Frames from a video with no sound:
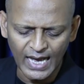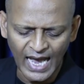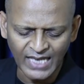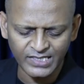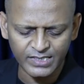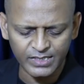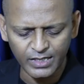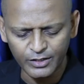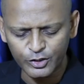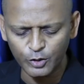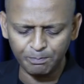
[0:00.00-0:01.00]

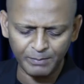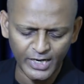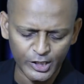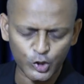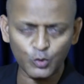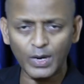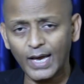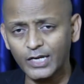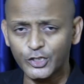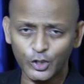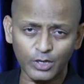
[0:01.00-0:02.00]
astir to meet you
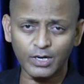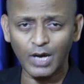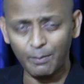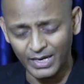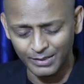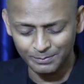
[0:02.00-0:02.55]
at your coming.